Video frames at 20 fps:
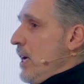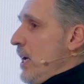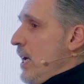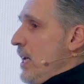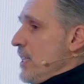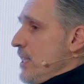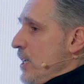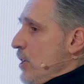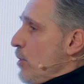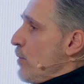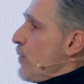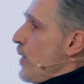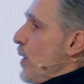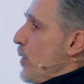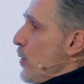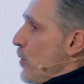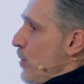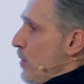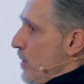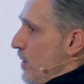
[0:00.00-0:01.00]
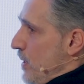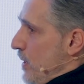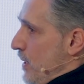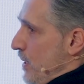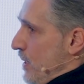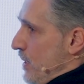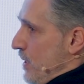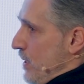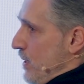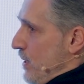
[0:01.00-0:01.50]
set of other
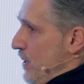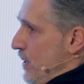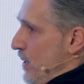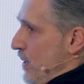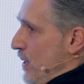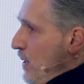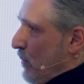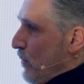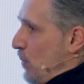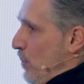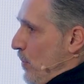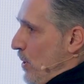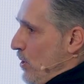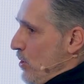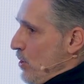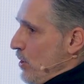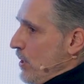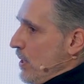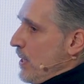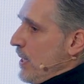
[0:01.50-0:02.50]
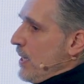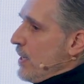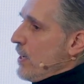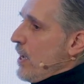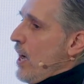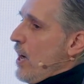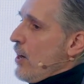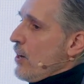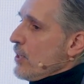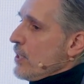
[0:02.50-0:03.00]
information that
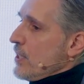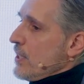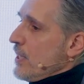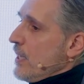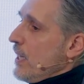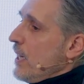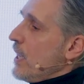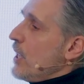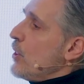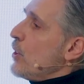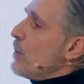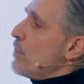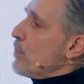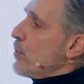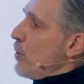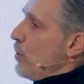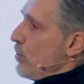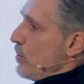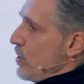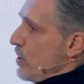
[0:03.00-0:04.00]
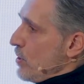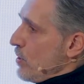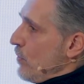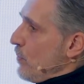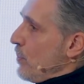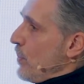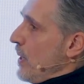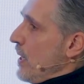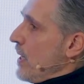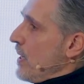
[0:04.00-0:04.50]
are still in the process
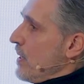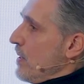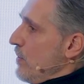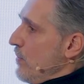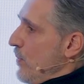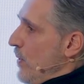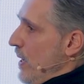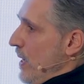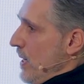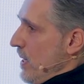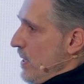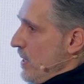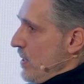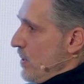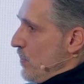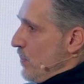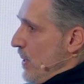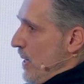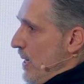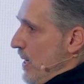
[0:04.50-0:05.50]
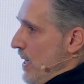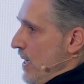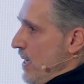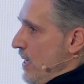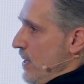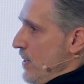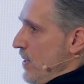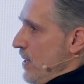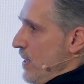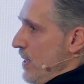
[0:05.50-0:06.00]
of being defined
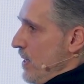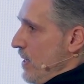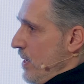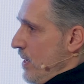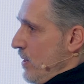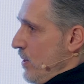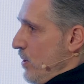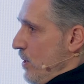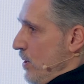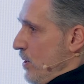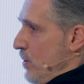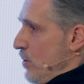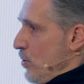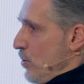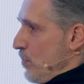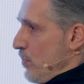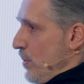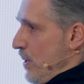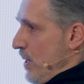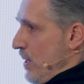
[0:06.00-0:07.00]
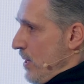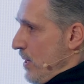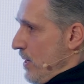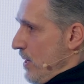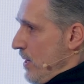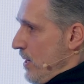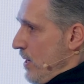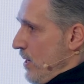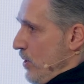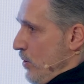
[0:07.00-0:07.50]
by the European
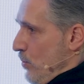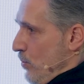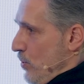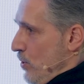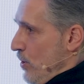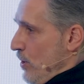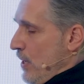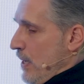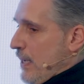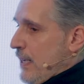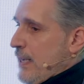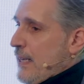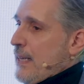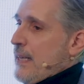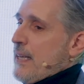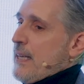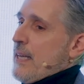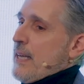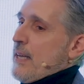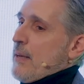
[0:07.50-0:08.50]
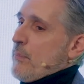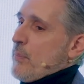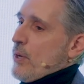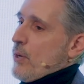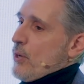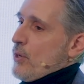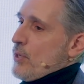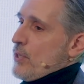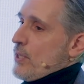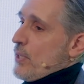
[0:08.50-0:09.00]
Union,
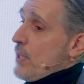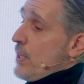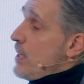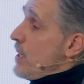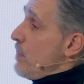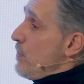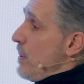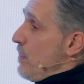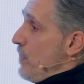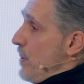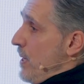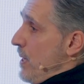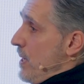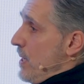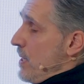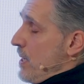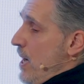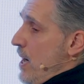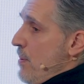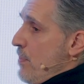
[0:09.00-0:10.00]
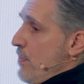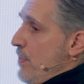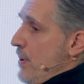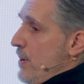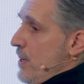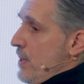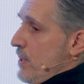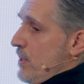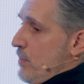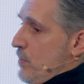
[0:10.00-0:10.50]
because the DPP
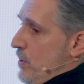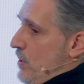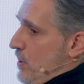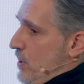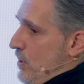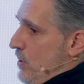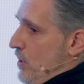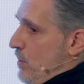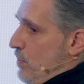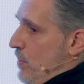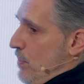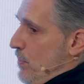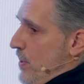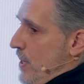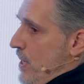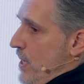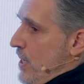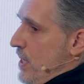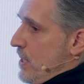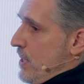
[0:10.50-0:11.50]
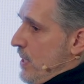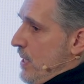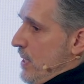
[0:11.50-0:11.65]
the DPP is an